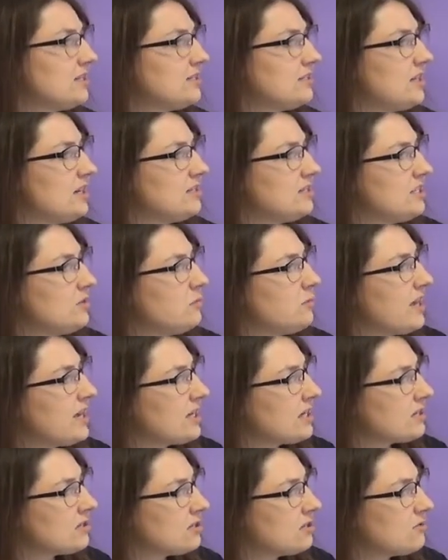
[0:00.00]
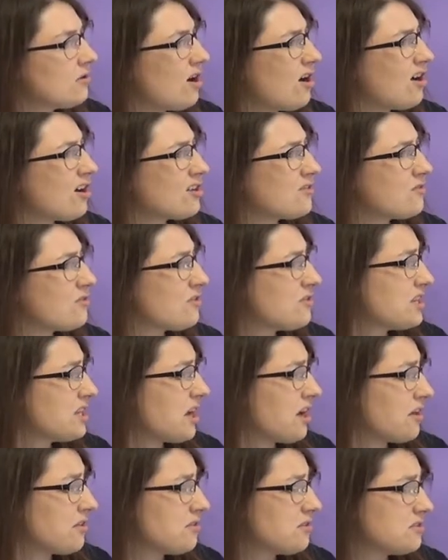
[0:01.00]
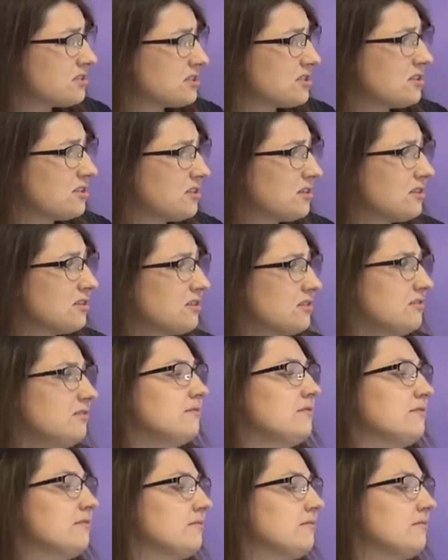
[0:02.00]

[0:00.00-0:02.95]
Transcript: Does he make it too hard for the others to learn?